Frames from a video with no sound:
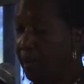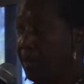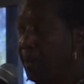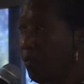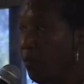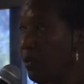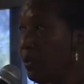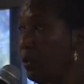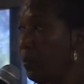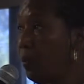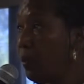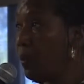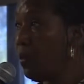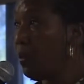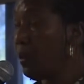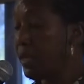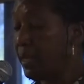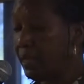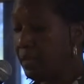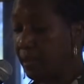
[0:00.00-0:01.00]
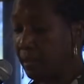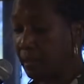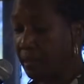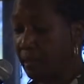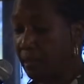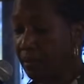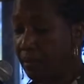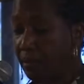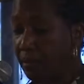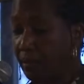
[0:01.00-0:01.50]
that were deployed
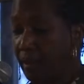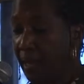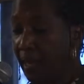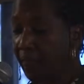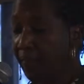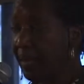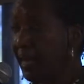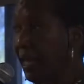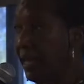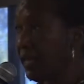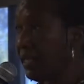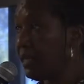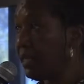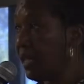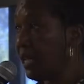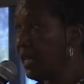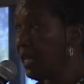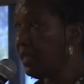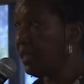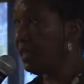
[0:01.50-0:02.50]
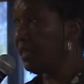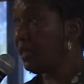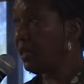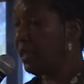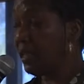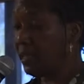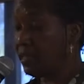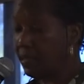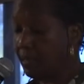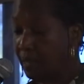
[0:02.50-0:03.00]
to Afghanistan
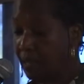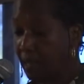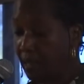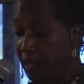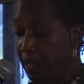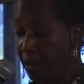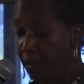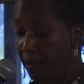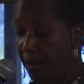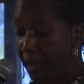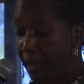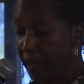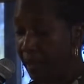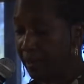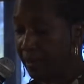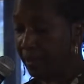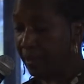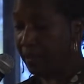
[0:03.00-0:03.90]
and Iraq.